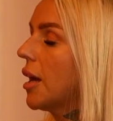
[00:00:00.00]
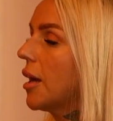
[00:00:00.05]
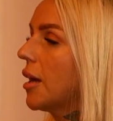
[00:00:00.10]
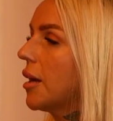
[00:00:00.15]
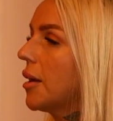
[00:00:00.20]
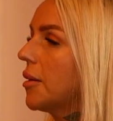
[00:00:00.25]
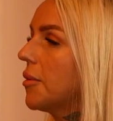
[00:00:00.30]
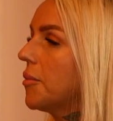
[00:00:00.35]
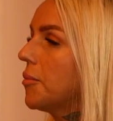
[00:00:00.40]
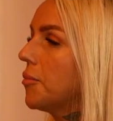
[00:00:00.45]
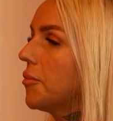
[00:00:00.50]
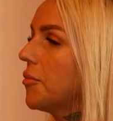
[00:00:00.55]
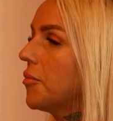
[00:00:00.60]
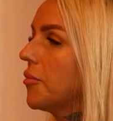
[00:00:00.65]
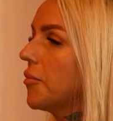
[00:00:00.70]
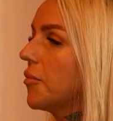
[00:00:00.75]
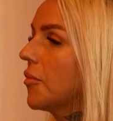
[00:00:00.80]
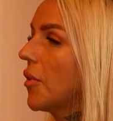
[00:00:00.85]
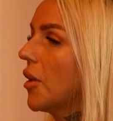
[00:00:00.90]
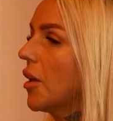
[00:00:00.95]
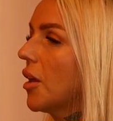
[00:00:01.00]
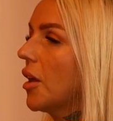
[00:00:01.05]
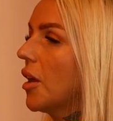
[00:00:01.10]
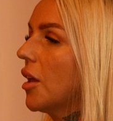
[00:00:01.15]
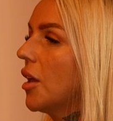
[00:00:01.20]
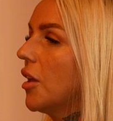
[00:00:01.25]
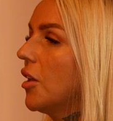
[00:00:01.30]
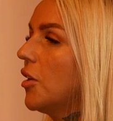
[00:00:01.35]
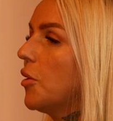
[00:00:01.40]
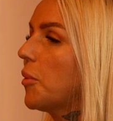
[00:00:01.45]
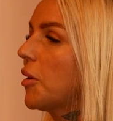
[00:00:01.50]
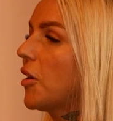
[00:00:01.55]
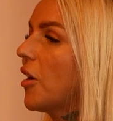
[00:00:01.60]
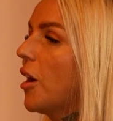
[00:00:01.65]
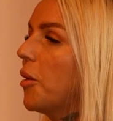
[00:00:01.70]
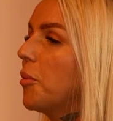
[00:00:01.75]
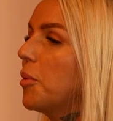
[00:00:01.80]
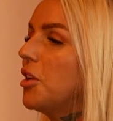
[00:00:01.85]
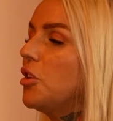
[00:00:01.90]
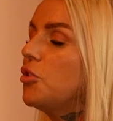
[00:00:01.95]
matter
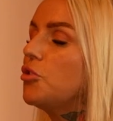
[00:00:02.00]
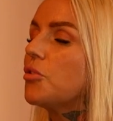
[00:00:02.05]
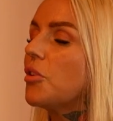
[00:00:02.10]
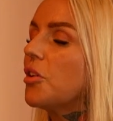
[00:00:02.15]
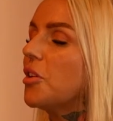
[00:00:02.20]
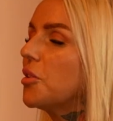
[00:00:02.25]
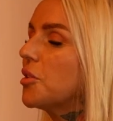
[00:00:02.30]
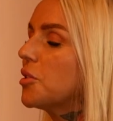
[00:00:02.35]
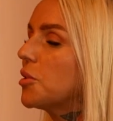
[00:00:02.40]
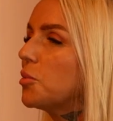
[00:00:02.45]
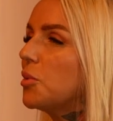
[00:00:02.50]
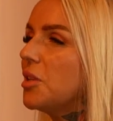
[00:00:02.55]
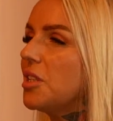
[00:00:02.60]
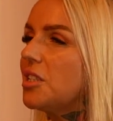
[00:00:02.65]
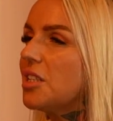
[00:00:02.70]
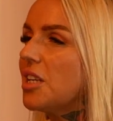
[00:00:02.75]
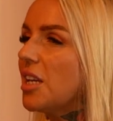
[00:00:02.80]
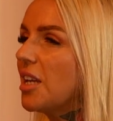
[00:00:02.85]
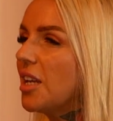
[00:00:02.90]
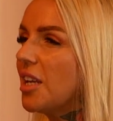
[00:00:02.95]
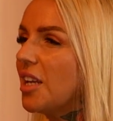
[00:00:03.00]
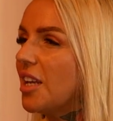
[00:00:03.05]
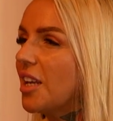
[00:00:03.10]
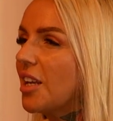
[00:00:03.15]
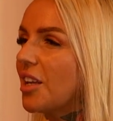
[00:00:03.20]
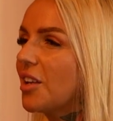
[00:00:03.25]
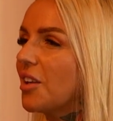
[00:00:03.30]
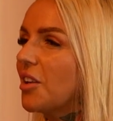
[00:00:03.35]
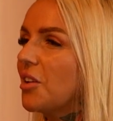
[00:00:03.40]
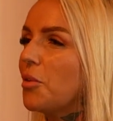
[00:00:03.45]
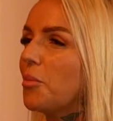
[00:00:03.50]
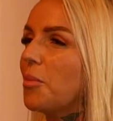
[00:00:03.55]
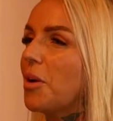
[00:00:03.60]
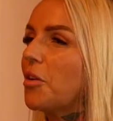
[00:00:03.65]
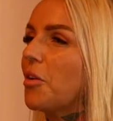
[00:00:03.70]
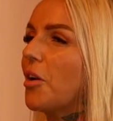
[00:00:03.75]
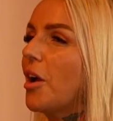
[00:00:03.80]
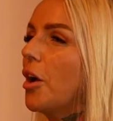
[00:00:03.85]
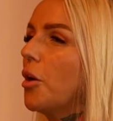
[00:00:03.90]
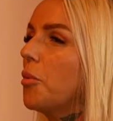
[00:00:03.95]
how many drugs we take, no
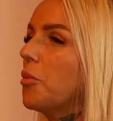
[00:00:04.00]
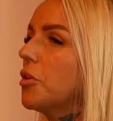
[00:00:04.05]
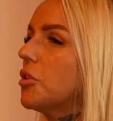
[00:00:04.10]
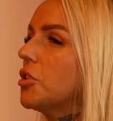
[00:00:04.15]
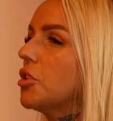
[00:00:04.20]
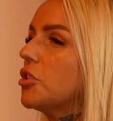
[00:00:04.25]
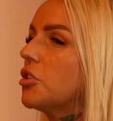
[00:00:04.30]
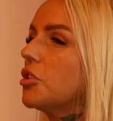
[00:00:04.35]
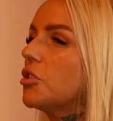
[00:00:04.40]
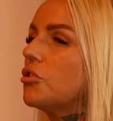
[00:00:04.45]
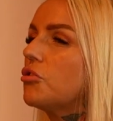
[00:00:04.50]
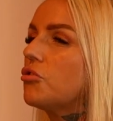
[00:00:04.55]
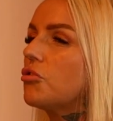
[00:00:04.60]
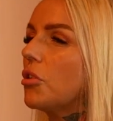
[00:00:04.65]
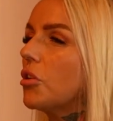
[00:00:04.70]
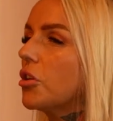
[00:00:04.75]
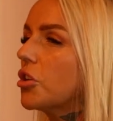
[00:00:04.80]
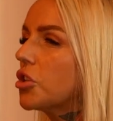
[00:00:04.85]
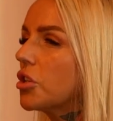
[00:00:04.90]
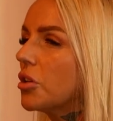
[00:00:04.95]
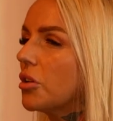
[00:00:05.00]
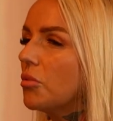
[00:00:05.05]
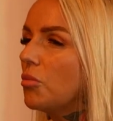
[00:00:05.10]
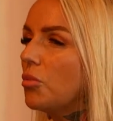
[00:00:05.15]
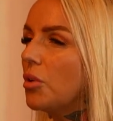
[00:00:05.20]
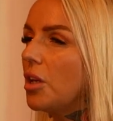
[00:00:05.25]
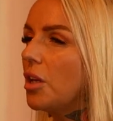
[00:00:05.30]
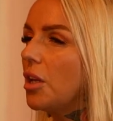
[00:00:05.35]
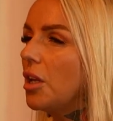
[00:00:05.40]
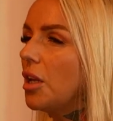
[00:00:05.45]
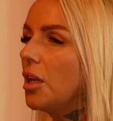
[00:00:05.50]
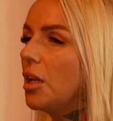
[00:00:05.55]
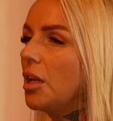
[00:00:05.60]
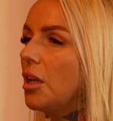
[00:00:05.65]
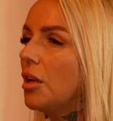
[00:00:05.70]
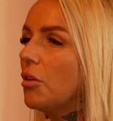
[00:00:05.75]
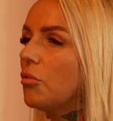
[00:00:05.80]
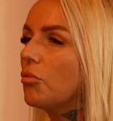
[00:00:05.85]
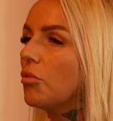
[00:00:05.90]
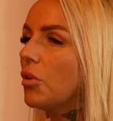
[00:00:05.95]
matter how much destruction
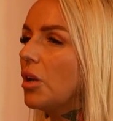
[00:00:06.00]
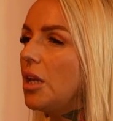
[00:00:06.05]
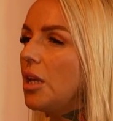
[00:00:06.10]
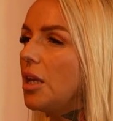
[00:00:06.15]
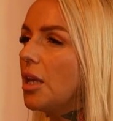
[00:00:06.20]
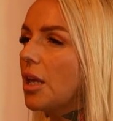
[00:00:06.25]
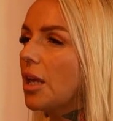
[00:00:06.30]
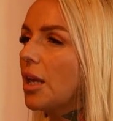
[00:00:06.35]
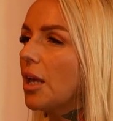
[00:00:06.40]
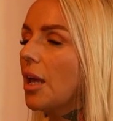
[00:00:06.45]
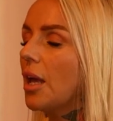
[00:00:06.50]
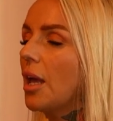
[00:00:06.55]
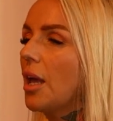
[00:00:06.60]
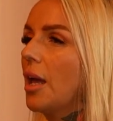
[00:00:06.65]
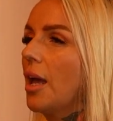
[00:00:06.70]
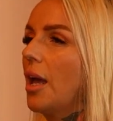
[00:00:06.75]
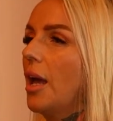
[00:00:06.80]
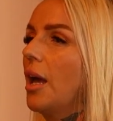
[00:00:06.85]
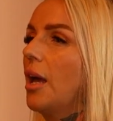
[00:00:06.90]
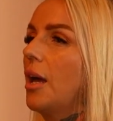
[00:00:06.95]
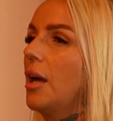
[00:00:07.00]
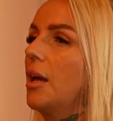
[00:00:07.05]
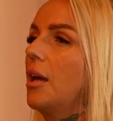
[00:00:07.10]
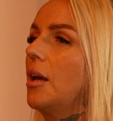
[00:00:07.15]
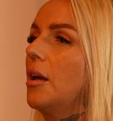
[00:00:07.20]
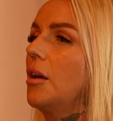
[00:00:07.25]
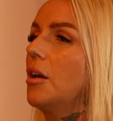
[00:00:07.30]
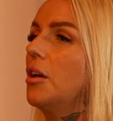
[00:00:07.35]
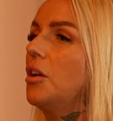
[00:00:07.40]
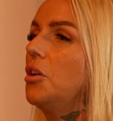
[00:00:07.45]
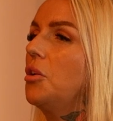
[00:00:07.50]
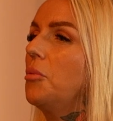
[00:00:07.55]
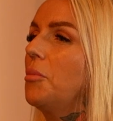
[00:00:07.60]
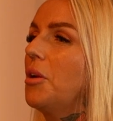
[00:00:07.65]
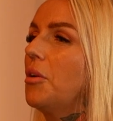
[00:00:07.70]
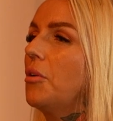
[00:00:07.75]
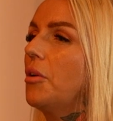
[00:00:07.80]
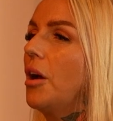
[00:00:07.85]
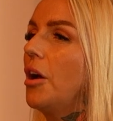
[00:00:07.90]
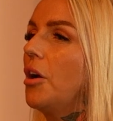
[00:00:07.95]
we wreak, no
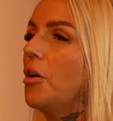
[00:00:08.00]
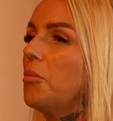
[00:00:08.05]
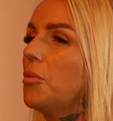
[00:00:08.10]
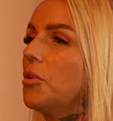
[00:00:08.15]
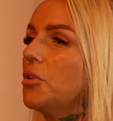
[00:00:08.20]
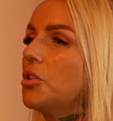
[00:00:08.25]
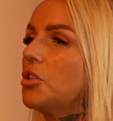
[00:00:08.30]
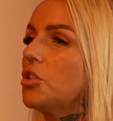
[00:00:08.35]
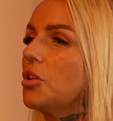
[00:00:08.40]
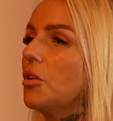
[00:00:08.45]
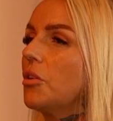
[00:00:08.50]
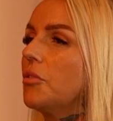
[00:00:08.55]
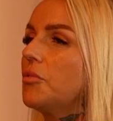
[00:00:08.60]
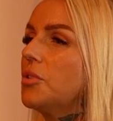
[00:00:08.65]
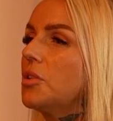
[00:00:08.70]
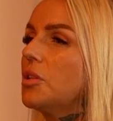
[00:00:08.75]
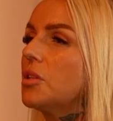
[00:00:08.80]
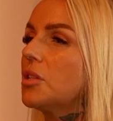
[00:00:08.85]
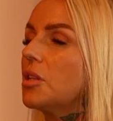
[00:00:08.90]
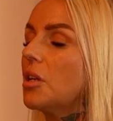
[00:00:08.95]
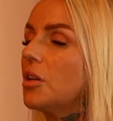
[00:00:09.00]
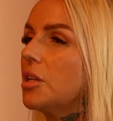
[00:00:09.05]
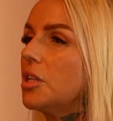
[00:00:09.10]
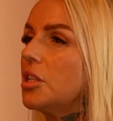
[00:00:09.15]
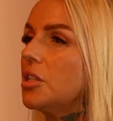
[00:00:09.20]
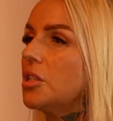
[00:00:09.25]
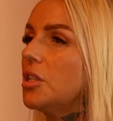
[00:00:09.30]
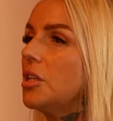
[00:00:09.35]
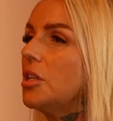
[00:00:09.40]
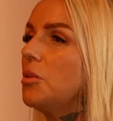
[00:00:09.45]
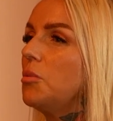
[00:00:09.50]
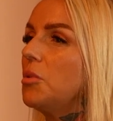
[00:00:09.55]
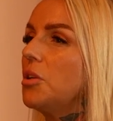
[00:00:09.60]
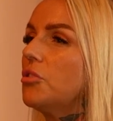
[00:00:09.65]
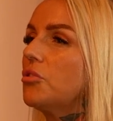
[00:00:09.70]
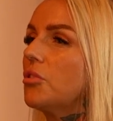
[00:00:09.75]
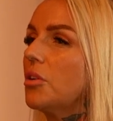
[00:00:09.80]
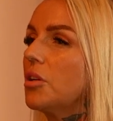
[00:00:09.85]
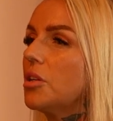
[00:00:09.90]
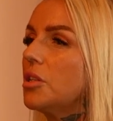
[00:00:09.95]
matter how much of society
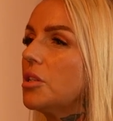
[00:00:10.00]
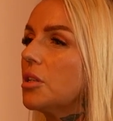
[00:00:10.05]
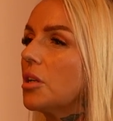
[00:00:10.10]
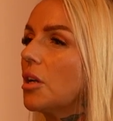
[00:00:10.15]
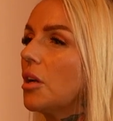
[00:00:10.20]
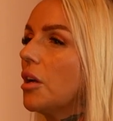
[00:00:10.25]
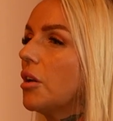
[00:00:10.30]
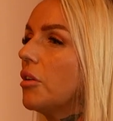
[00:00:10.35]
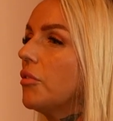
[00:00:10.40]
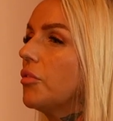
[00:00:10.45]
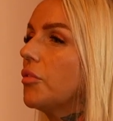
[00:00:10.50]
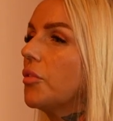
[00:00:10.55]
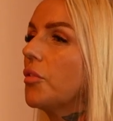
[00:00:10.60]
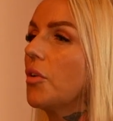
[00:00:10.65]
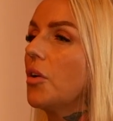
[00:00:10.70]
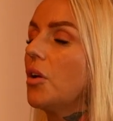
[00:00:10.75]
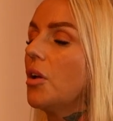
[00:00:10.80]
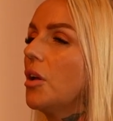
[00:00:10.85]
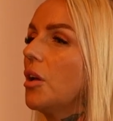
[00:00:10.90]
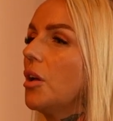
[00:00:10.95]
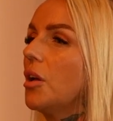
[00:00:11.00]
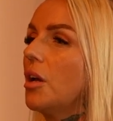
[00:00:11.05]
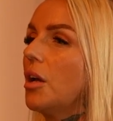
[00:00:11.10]
we try to kind of